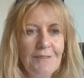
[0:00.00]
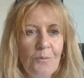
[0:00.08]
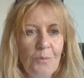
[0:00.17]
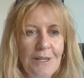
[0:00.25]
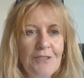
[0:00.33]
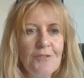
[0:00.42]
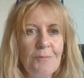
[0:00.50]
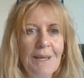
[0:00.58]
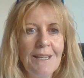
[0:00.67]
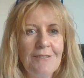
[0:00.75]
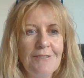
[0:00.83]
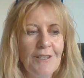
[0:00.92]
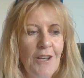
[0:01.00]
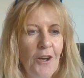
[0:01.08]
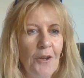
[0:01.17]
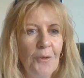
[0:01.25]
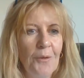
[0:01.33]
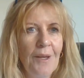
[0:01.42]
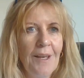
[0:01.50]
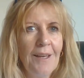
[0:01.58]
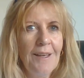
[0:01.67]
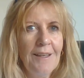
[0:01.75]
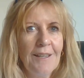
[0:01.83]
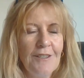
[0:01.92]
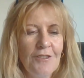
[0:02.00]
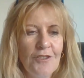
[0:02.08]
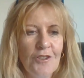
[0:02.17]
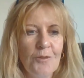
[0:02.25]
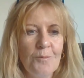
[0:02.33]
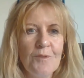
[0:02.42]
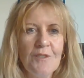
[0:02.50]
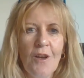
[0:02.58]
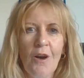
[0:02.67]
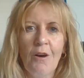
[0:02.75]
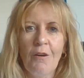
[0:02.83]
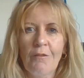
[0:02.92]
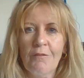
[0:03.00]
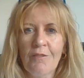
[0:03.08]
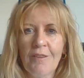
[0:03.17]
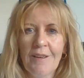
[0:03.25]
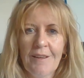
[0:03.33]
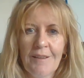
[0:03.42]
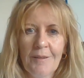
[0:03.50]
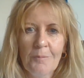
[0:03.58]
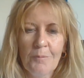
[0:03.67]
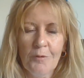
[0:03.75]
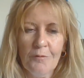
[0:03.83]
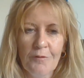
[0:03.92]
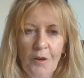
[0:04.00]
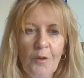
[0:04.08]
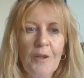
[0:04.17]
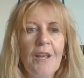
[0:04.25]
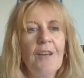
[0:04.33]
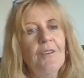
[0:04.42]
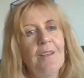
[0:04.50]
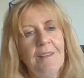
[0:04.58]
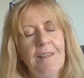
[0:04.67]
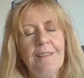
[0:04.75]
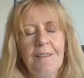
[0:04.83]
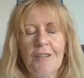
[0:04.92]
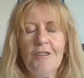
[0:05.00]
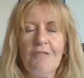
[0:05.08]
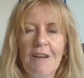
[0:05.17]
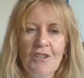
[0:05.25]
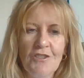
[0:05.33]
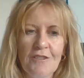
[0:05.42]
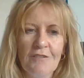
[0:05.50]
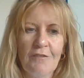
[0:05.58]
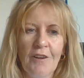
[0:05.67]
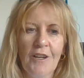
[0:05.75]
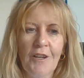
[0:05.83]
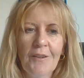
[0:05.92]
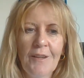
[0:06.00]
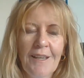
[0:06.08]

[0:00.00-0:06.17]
One domain to go in terms of portfolio and then the curation to follow.